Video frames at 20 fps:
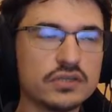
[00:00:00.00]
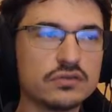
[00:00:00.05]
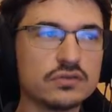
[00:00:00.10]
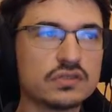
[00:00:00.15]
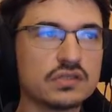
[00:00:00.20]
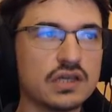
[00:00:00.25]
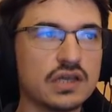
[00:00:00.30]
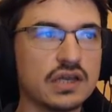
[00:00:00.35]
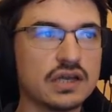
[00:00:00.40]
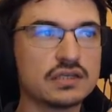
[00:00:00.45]

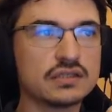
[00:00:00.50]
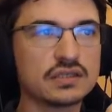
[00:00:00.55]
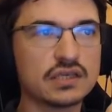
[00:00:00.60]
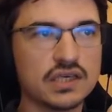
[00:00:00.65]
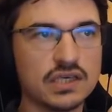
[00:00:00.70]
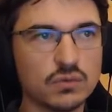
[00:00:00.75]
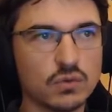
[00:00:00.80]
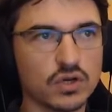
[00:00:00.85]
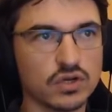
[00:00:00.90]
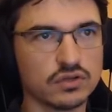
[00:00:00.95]
select
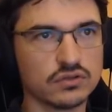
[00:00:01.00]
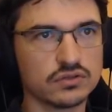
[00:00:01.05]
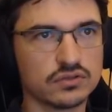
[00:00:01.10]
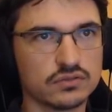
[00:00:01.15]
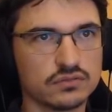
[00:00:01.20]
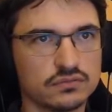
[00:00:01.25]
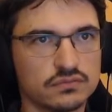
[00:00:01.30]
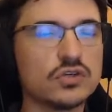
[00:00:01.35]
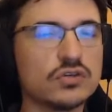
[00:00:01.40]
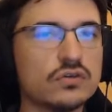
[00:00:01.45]

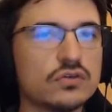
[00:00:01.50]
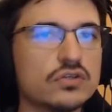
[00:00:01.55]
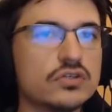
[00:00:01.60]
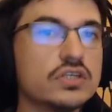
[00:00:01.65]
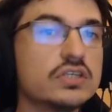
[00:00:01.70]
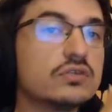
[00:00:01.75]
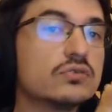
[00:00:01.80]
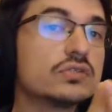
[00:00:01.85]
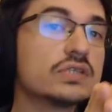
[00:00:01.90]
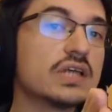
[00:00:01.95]
keywords. You
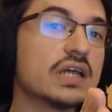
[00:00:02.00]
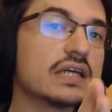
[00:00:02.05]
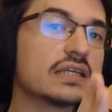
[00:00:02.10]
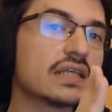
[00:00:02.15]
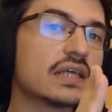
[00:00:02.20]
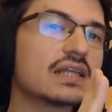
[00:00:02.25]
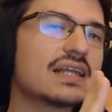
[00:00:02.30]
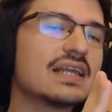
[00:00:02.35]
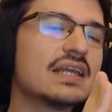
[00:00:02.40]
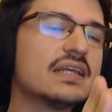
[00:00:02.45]
need to select
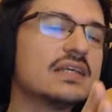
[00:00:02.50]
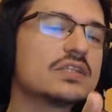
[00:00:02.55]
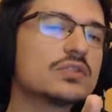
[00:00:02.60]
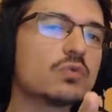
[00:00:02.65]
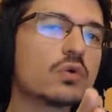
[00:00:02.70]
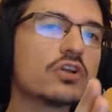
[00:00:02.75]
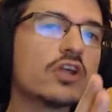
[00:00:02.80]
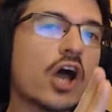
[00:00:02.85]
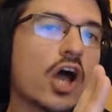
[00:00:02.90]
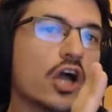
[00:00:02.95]
at least
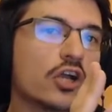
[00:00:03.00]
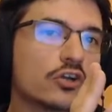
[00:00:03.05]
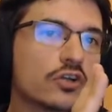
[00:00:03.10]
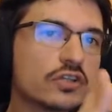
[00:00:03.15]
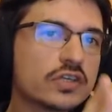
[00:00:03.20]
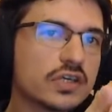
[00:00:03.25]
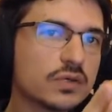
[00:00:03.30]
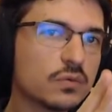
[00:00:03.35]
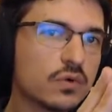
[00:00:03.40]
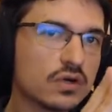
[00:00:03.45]

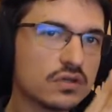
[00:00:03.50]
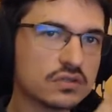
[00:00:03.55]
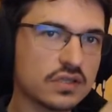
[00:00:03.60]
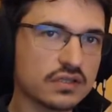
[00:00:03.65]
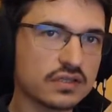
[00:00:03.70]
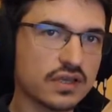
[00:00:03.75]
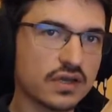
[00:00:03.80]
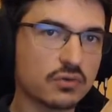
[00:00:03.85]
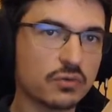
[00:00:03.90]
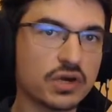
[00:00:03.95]
100 keywords
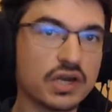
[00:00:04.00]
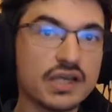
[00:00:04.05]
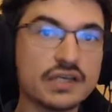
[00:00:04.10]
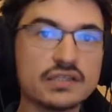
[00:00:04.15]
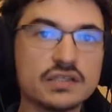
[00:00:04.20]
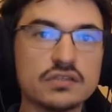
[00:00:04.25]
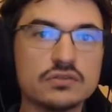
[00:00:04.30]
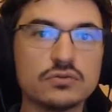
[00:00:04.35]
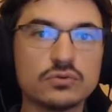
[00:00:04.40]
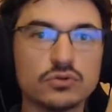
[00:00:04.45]
that are
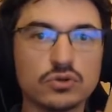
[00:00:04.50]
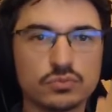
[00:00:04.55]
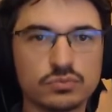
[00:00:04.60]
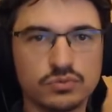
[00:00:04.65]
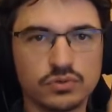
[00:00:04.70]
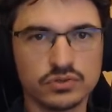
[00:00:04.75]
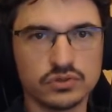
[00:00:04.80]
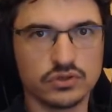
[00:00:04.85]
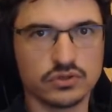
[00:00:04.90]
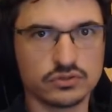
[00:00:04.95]
related to your
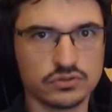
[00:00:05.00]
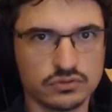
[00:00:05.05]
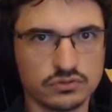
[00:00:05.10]
product.